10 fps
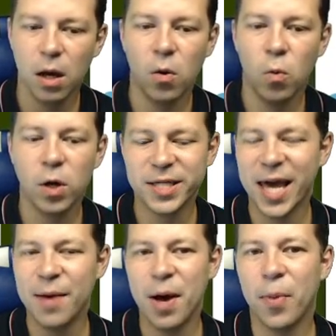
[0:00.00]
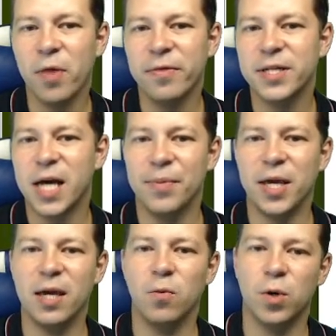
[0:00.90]
What came up on the
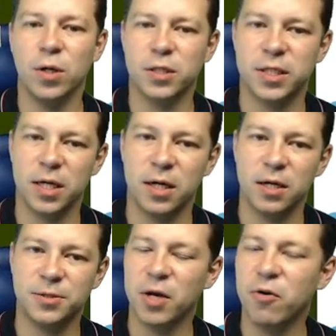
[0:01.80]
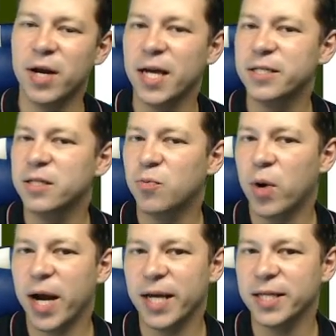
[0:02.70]
dummy was a very nice
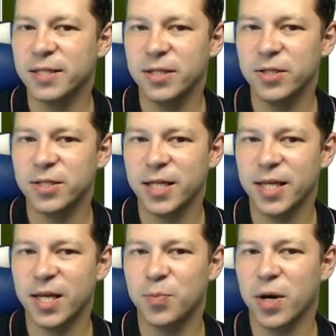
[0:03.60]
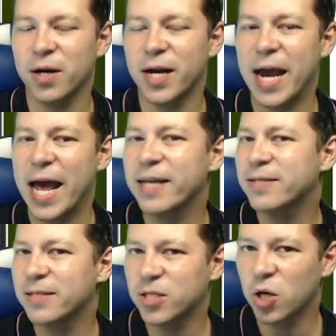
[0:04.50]
surprise. You see that partner
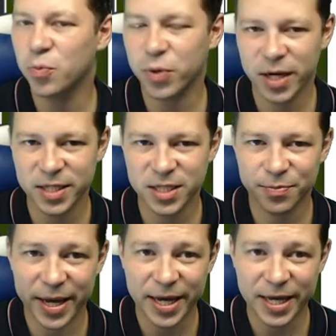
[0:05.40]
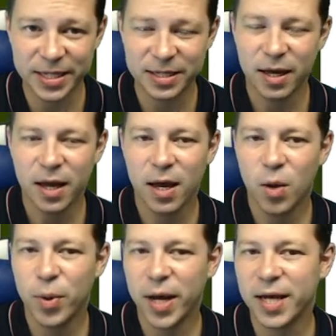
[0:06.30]
has the stopper in spades,
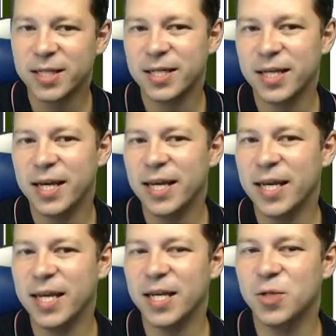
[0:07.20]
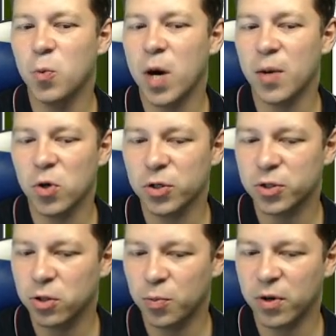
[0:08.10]
but he needed one more
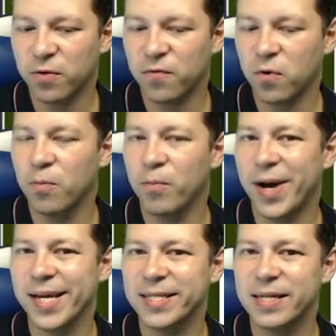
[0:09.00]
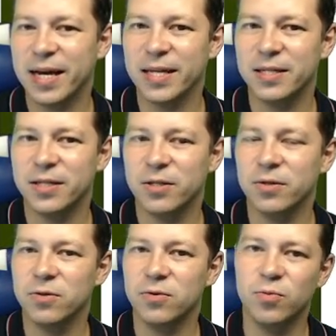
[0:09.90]
stopper from my side
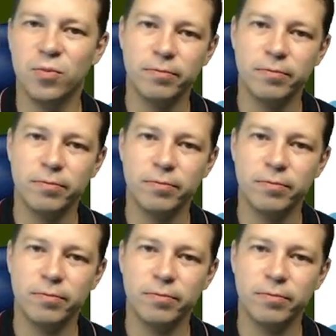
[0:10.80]
to